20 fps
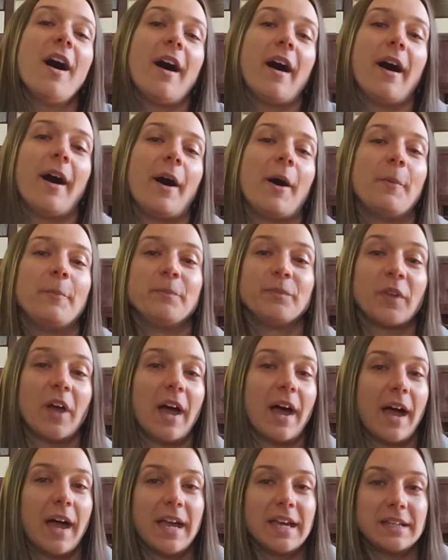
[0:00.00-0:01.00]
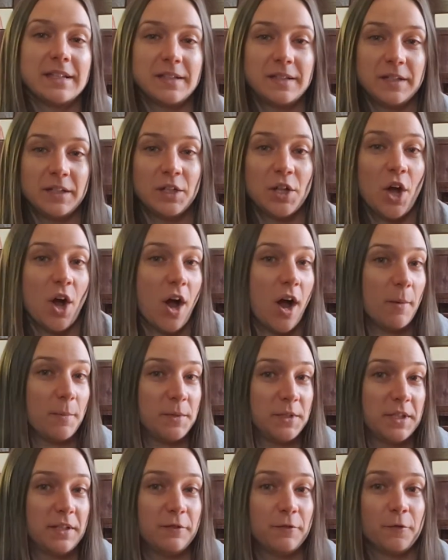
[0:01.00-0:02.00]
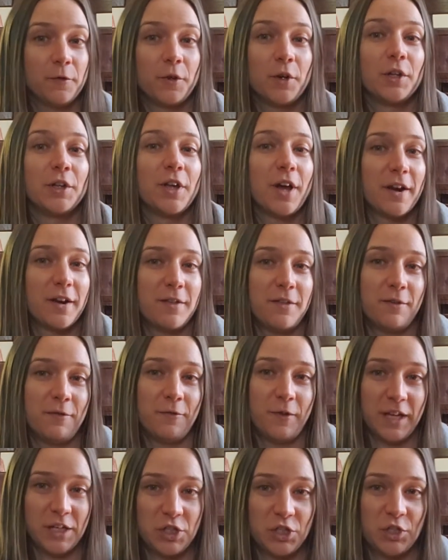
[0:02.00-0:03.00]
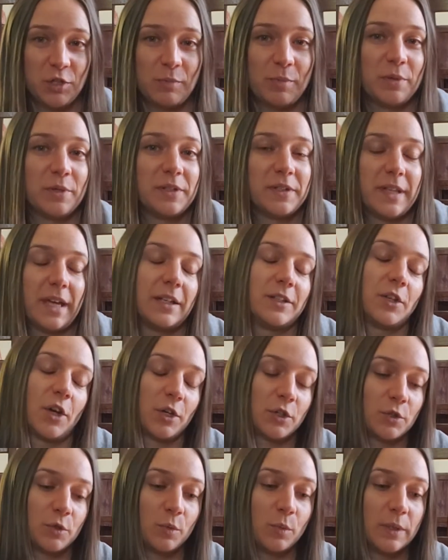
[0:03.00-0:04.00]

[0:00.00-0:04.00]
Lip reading: I still opted for a lot of the vegetables that Dr.